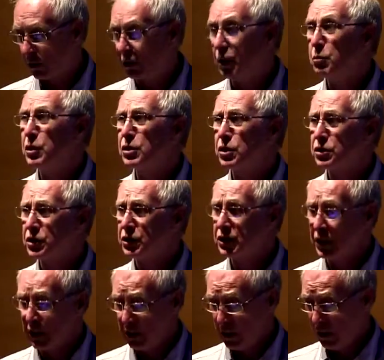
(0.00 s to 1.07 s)

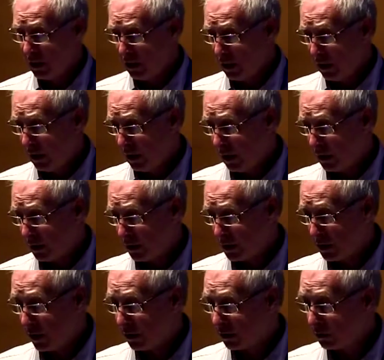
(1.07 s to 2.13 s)
immunogen and a
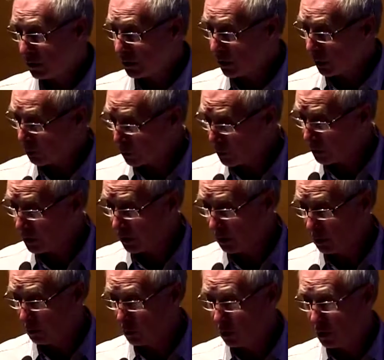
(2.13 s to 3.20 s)
cytolytic
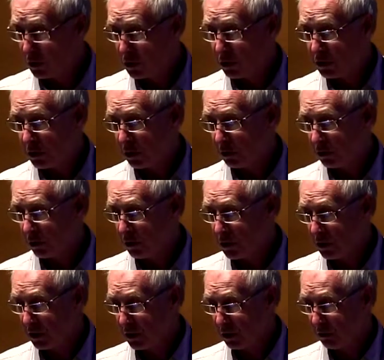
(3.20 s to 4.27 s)
protein will induce
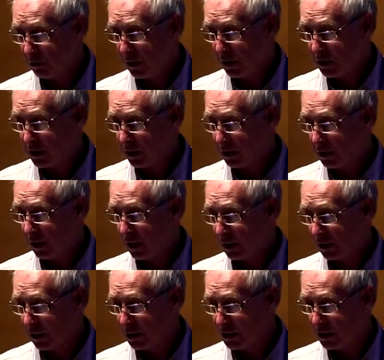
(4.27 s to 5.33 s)
necrosis in
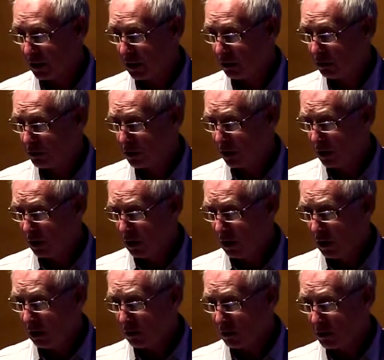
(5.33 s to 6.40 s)
vaccine-targeted cells,
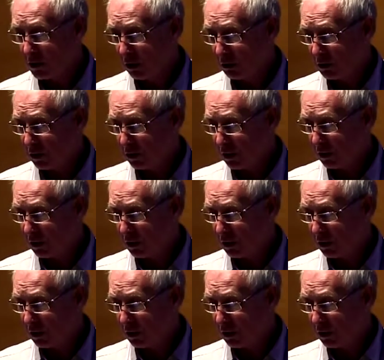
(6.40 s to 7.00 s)
resulting in a